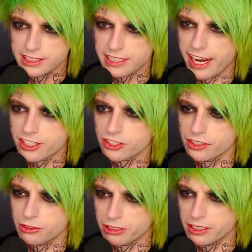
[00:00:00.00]
is
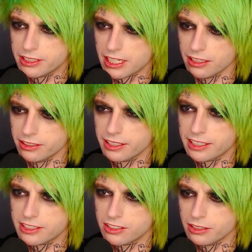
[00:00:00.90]
actually really solid. Like
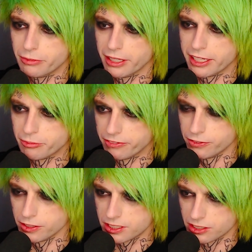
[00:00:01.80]
that's I'm, like my
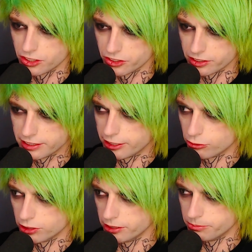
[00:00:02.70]
foot's clearly like
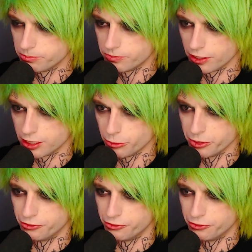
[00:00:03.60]
really fucked up and